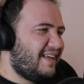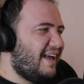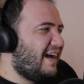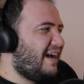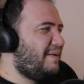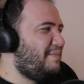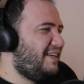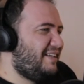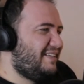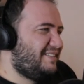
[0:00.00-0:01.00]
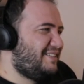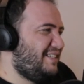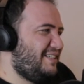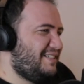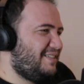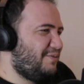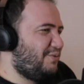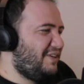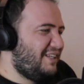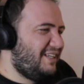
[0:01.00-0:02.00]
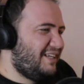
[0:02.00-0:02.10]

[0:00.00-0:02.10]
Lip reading: I mean, she's really